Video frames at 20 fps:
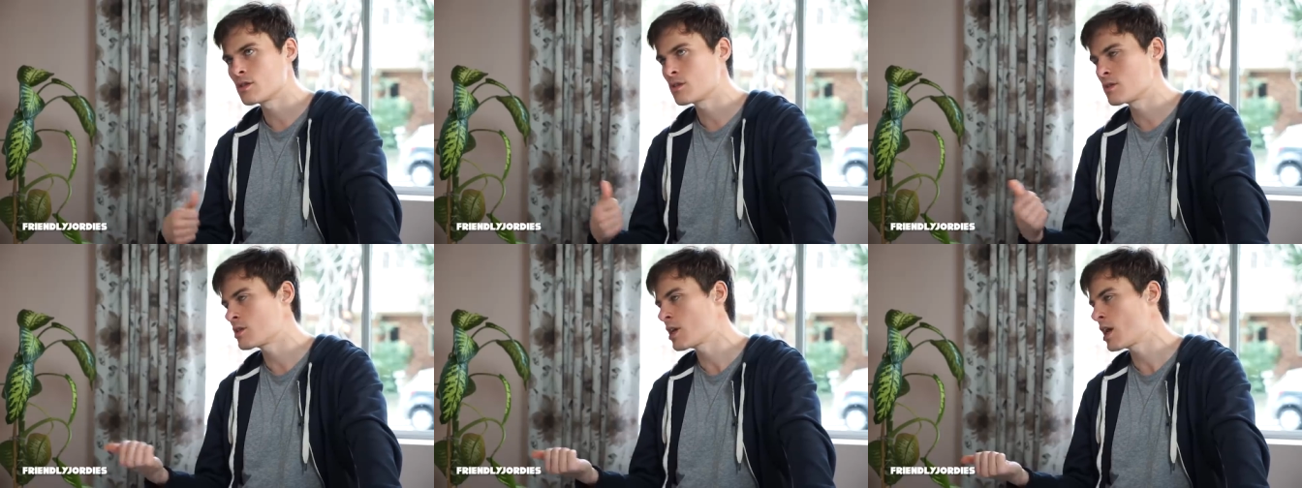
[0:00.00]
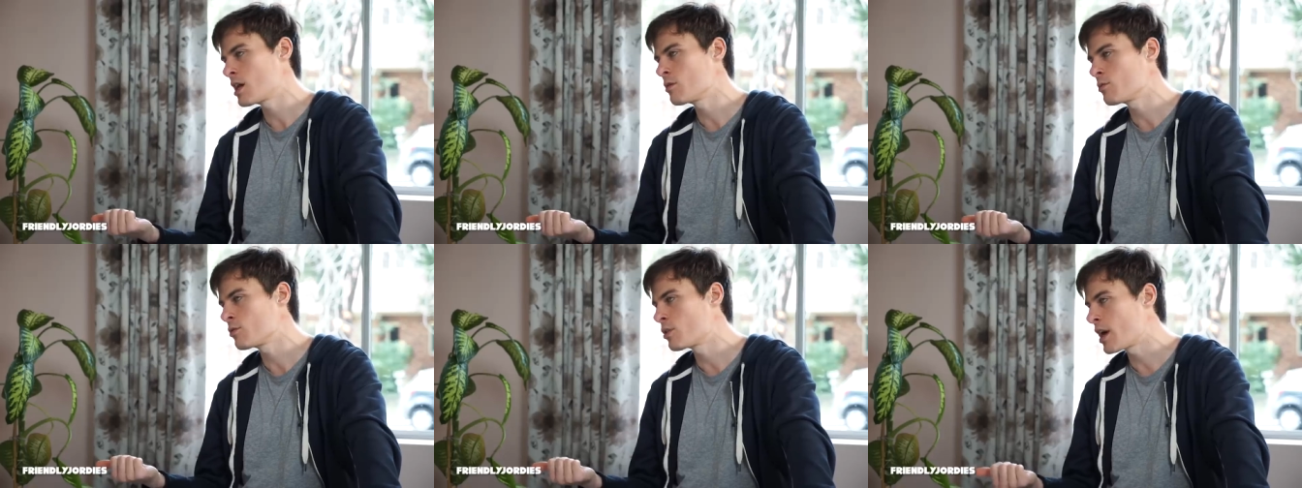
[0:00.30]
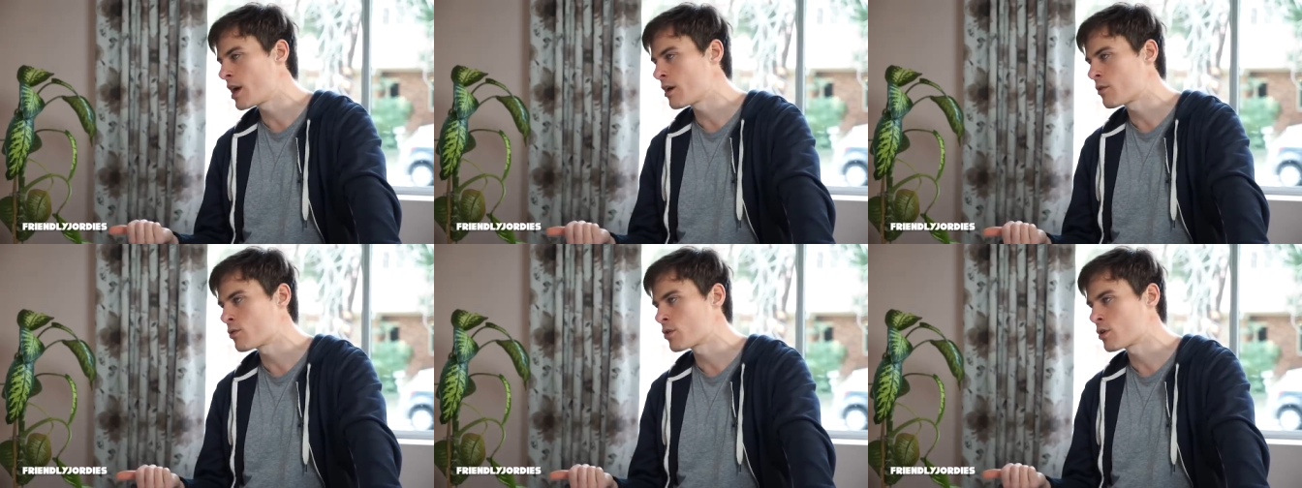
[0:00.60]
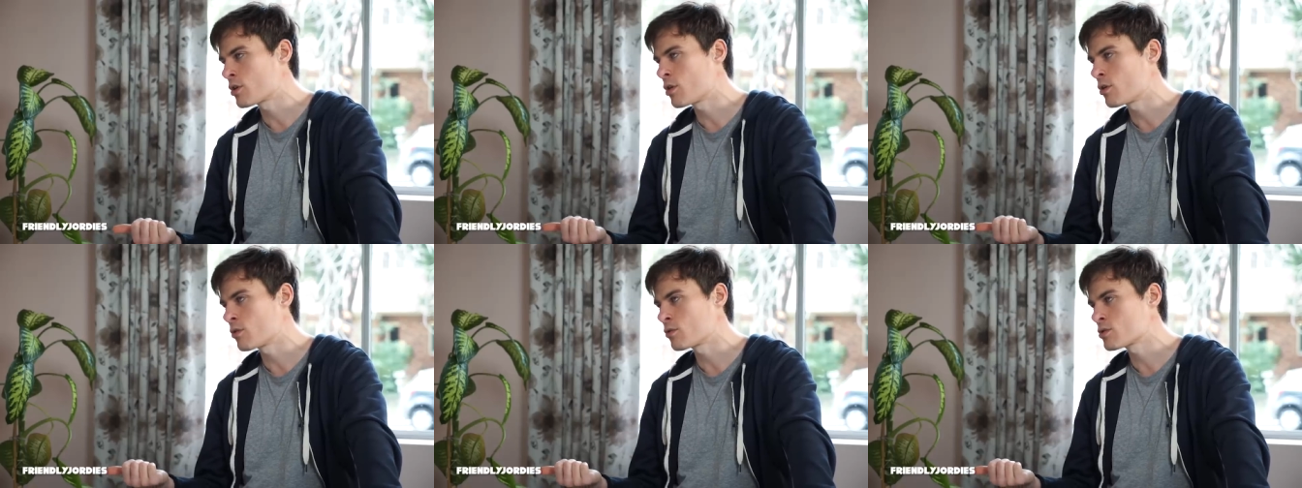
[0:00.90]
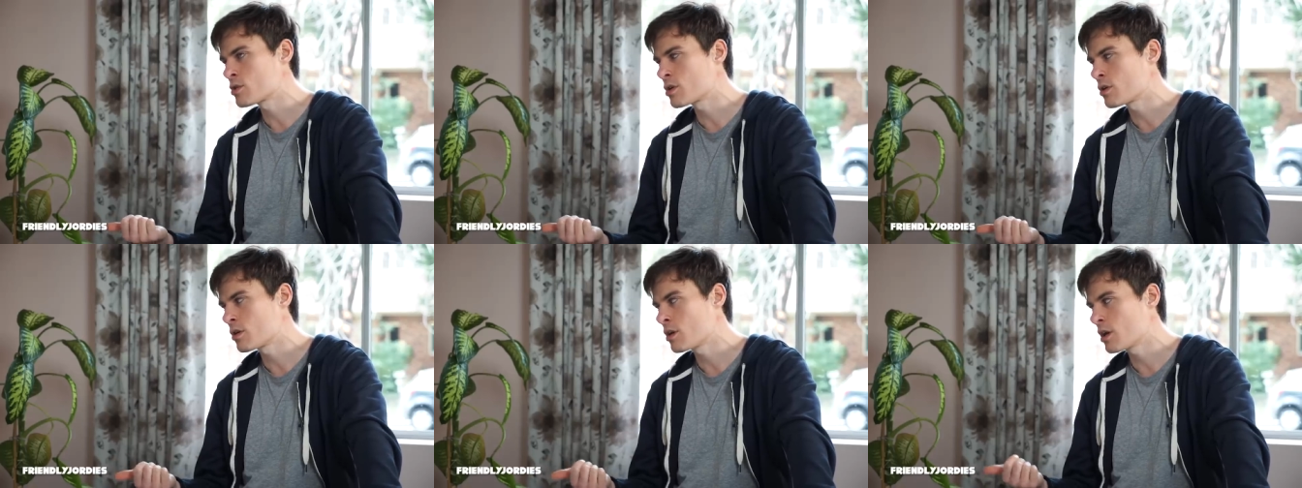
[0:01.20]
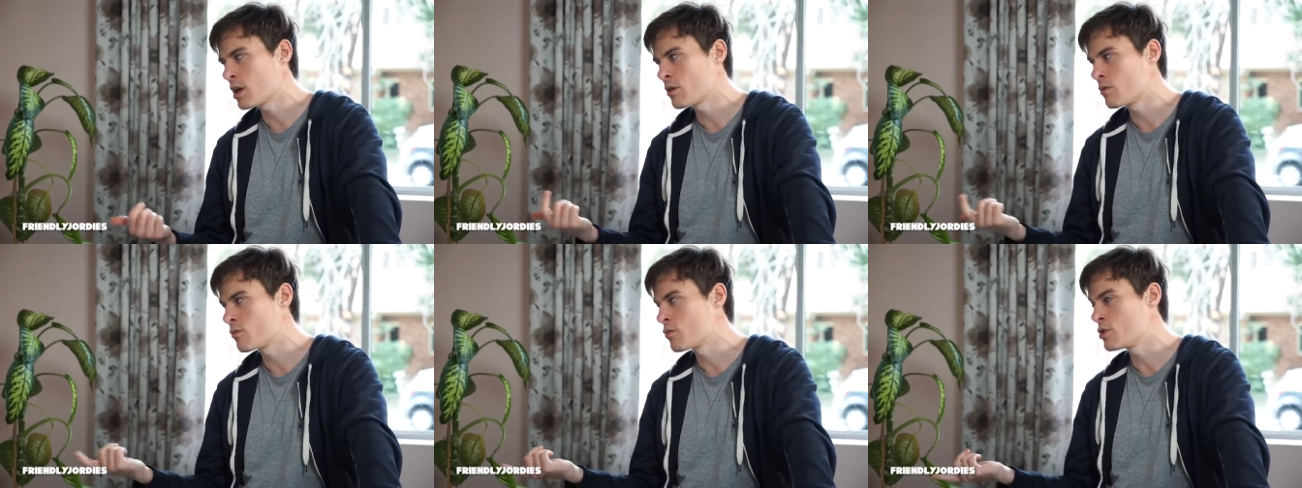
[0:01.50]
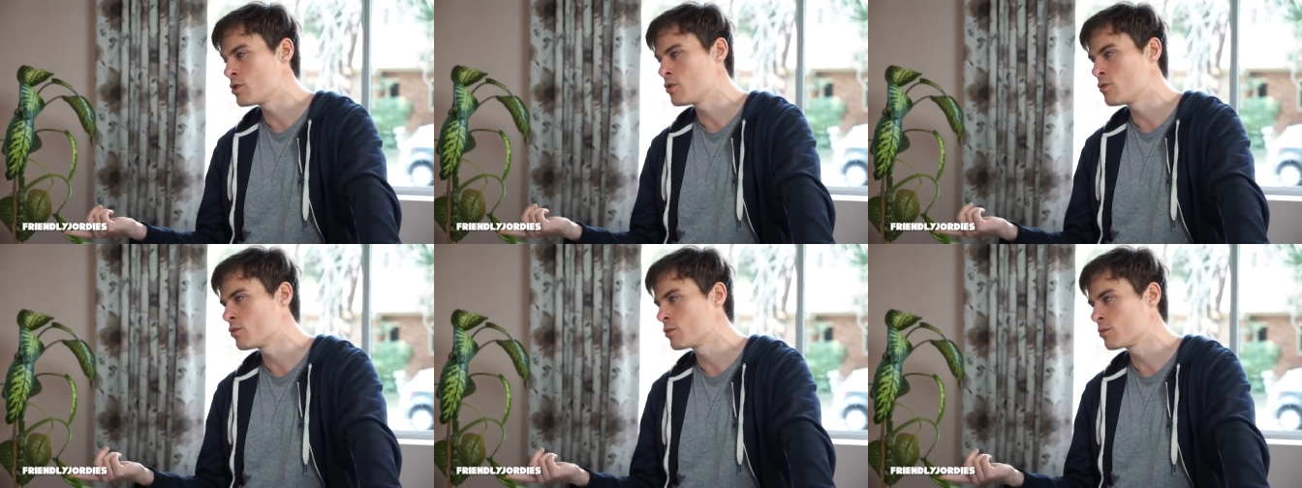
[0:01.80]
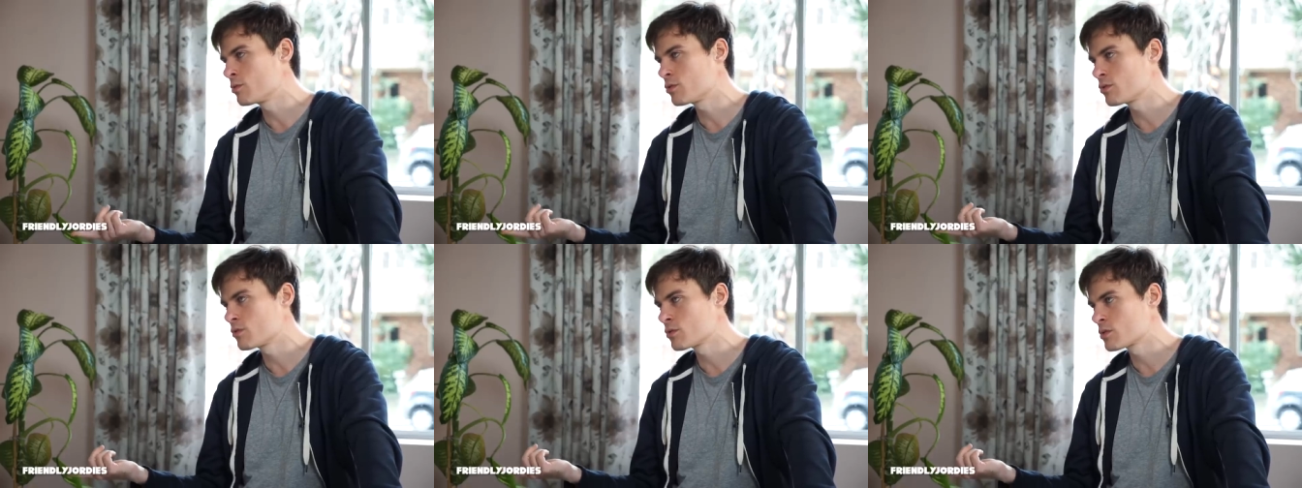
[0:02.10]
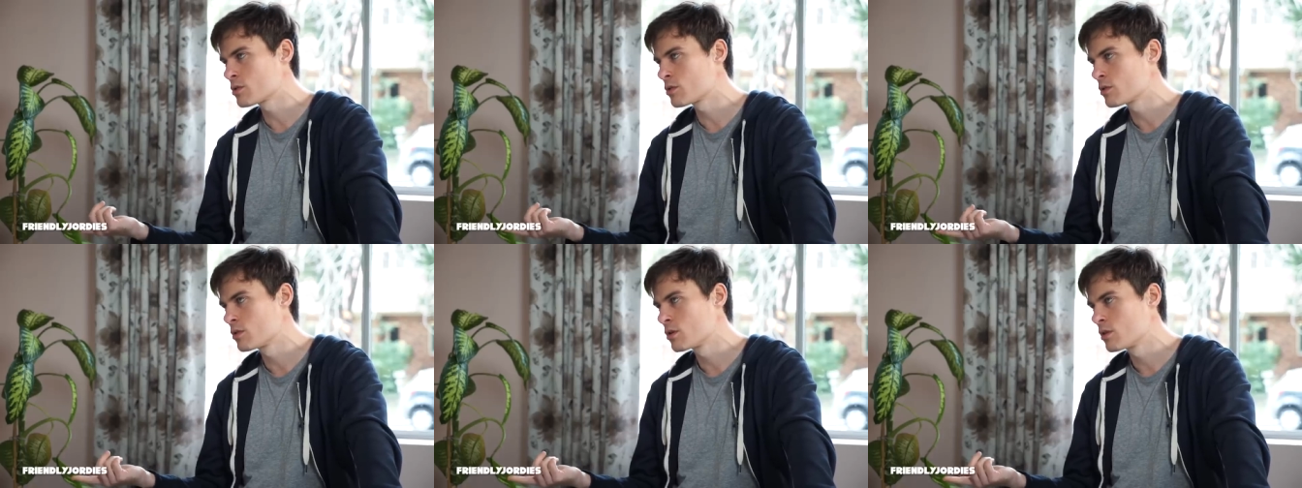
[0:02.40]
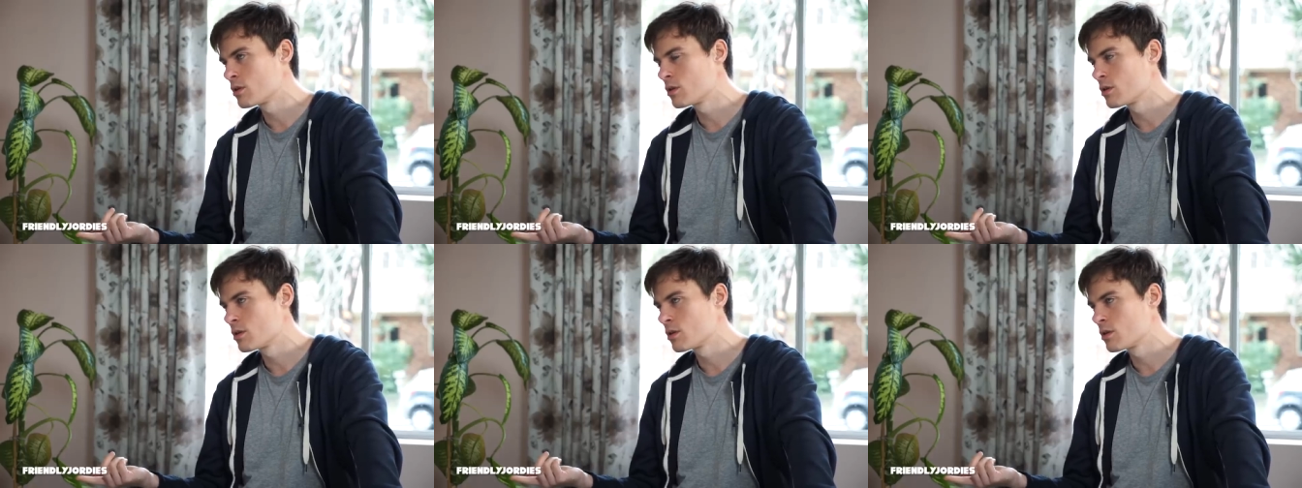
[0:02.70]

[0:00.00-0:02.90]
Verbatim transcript: sustainable agriculture and renewables. Yeah.